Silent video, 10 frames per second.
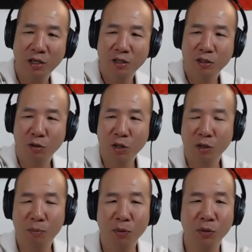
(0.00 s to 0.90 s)
so you
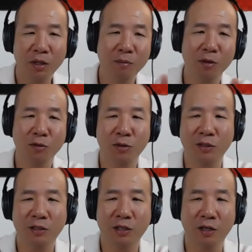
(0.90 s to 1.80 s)
can pull him closer to
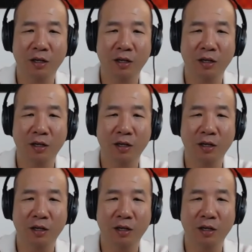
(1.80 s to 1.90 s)
the center,